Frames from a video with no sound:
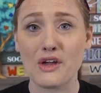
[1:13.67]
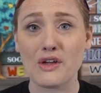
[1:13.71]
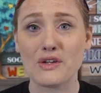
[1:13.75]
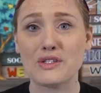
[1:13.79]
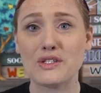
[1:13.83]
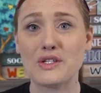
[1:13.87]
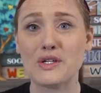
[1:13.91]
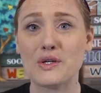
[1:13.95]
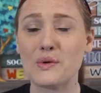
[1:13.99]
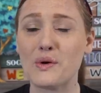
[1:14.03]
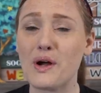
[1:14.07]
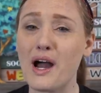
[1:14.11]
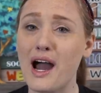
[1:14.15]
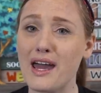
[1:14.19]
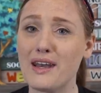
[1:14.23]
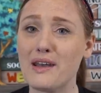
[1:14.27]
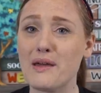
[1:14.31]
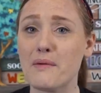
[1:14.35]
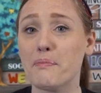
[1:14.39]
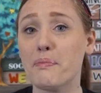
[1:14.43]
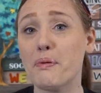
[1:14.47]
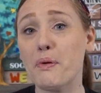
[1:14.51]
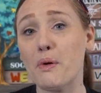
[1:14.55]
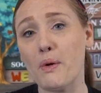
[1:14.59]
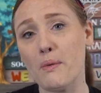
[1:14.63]
to kind
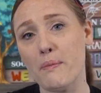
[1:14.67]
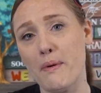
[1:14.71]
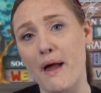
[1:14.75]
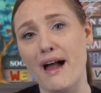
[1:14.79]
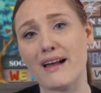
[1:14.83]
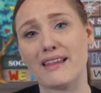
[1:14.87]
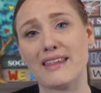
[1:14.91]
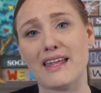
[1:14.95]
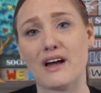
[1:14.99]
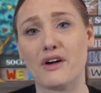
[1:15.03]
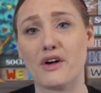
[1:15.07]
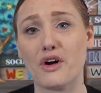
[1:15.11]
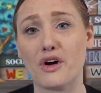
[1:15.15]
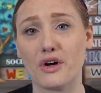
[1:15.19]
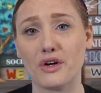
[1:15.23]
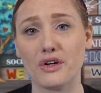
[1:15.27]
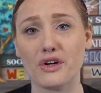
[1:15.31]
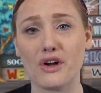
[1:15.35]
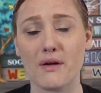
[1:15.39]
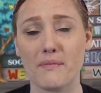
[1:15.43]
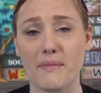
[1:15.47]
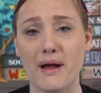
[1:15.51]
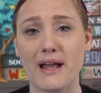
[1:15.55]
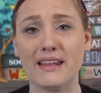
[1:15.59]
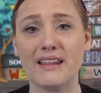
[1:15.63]
of pull back that curtain
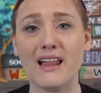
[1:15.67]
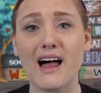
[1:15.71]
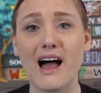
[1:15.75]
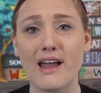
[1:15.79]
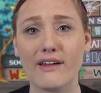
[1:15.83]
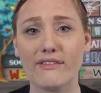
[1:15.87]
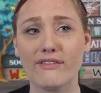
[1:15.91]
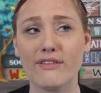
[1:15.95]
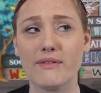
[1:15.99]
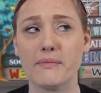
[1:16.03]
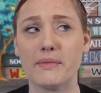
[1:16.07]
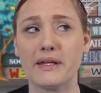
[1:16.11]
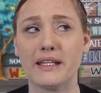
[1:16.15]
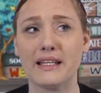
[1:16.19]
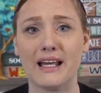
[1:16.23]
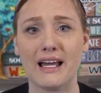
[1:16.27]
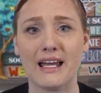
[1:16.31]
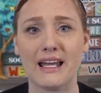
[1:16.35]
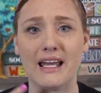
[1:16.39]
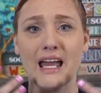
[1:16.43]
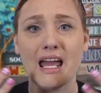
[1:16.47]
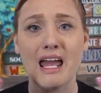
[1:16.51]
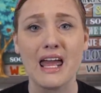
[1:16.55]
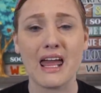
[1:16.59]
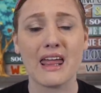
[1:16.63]
on my life and be
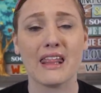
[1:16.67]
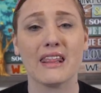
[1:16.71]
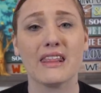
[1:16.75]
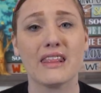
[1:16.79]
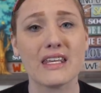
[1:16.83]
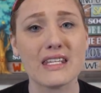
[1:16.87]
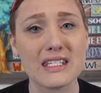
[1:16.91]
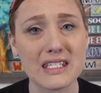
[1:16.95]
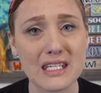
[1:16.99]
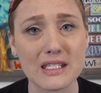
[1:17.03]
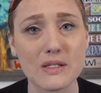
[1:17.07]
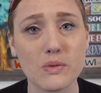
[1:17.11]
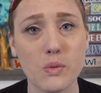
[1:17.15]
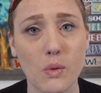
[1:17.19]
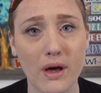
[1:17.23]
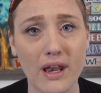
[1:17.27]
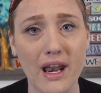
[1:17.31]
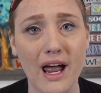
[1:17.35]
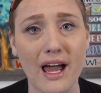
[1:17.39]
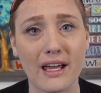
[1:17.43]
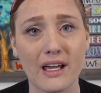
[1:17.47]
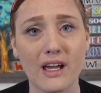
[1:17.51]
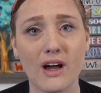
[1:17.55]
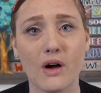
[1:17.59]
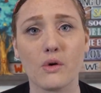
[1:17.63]
like, this is what
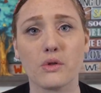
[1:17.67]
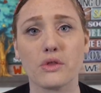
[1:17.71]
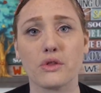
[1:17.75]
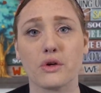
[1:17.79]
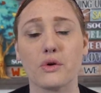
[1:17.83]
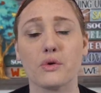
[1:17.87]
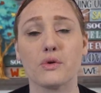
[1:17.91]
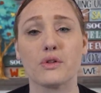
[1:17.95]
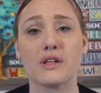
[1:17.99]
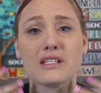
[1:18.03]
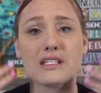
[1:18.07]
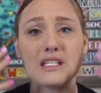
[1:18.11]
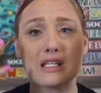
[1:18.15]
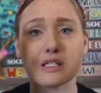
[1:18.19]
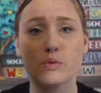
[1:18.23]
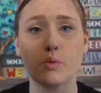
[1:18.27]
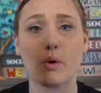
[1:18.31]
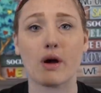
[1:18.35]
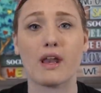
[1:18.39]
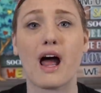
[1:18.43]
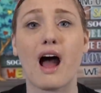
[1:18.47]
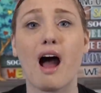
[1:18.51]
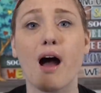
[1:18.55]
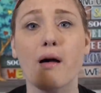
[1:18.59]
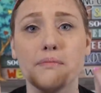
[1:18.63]
I go through, this is
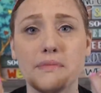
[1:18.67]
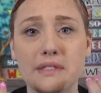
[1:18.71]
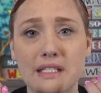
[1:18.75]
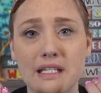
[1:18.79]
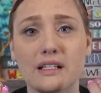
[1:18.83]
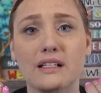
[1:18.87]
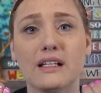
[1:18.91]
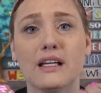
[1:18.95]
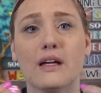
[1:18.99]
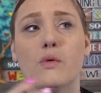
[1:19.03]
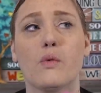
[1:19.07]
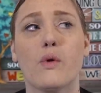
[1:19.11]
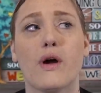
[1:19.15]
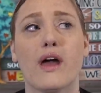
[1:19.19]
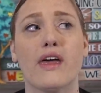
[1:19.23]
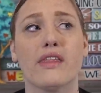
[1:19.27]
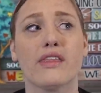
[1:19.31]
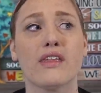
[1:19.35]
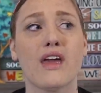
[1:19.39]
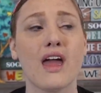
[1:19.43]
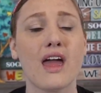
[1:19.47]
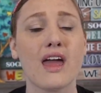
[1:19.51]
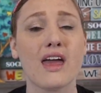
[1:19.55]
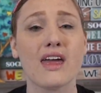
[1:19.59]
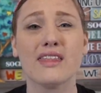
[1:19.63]
what I'm dealing with.
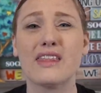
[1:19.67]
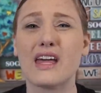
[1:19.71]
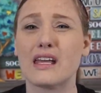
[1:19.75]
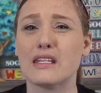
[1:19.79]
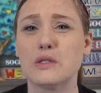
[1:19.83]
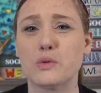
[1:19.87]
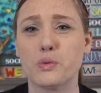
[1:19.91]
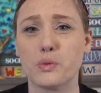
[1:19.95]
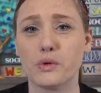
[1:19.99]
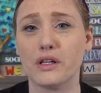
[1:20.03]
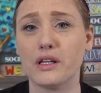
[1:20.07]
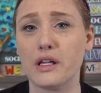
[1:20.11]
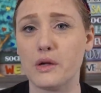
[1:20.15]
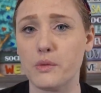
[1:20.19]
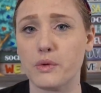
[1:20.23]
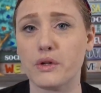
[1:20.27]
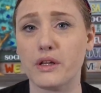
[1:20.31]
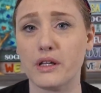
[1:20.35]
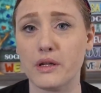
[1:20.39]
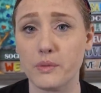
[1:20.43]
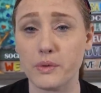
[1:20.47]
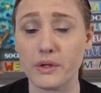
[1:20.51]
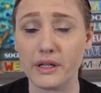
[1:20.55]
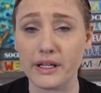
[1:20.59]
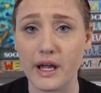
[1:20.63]
That's really,
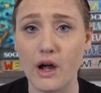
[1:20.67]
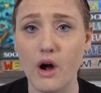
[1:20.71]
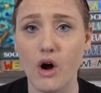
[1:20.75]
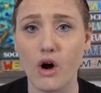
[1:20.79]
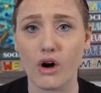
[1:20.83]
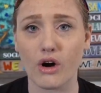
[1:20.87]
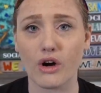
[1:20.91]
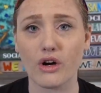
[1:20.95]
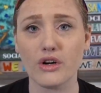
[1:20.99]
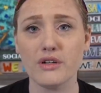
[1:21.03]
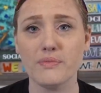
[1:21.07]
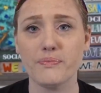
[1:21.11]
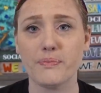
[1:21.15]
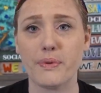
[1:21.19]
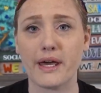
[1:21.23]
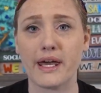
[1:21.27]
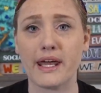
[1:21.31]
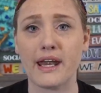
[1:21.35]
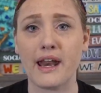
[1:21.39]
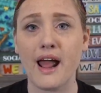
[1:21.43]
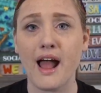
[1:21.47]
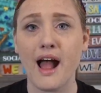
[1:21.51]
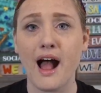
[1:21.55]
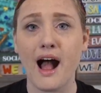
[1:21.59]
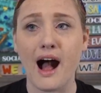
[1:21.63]
really, really hard.
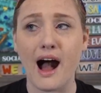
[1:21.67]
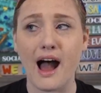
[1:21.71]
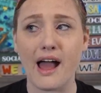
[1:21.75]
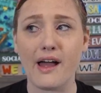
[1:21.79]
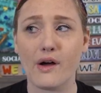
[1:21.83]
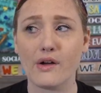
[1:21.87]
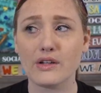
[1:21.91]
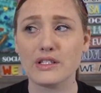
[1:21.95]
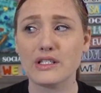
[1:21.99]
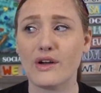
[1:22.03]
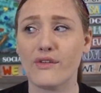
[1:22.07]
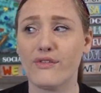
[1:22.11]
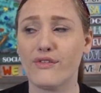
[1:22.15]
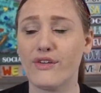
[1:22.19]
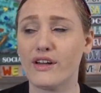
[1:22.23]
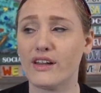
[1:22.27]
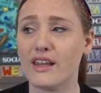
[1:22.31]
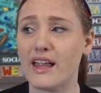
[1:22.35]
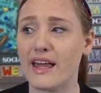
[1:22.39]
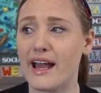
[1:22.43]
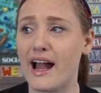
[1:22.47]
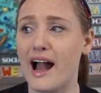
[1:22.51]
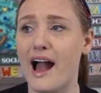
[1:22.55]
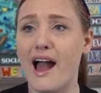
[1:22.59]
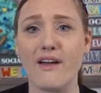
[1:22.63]
But I also feel
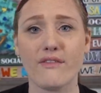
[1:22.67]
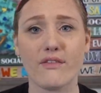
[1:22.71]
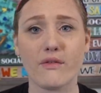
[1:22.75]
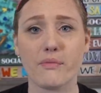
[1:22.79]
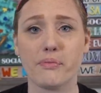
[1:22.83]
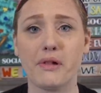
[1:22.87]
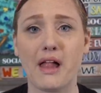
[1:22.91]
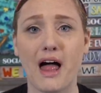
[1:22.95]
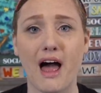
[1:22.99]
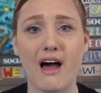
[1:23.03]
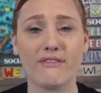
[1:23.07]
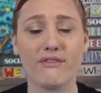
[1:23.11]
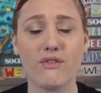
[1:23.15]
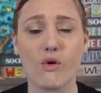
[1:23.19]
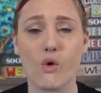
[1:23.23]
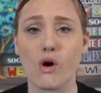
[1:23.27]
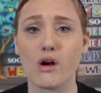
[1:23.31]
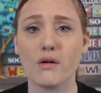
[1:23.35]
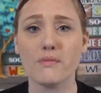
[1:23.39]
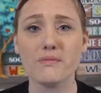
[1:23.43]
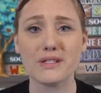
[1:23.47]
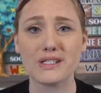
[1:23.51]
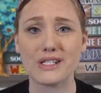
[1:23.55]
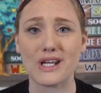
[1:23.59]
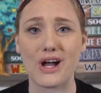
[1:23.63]
like I have a
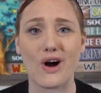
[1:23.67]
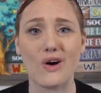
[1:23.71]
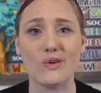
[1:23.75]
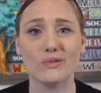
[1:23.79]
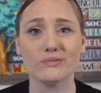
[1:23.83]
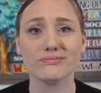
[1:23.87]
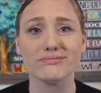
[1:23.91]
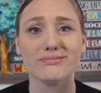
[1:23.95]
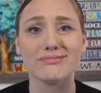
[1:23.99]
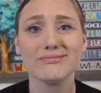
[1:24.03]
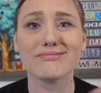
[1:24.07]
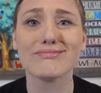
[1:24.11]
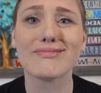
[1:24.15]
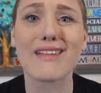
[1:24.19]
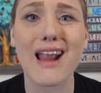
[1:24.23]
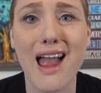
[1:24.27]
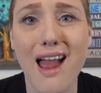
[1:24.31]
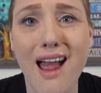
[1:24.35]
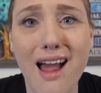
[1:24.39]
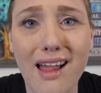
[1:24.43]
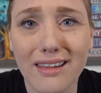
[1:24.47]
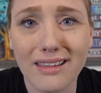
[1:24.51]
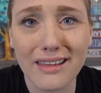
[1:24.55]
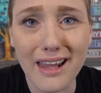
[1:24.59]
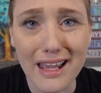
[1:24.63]
platform, so
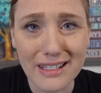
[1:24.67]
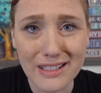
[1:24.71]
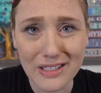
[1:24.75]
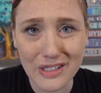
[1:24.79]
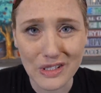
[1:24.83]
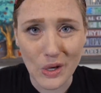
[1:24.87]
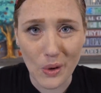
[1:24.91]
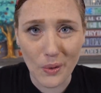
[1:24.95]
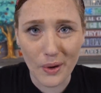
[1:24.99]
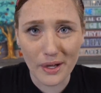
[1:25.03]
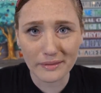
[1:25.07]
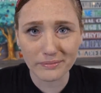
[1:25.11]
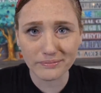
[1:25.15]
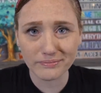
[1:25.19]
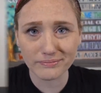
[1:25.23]
Let's do it.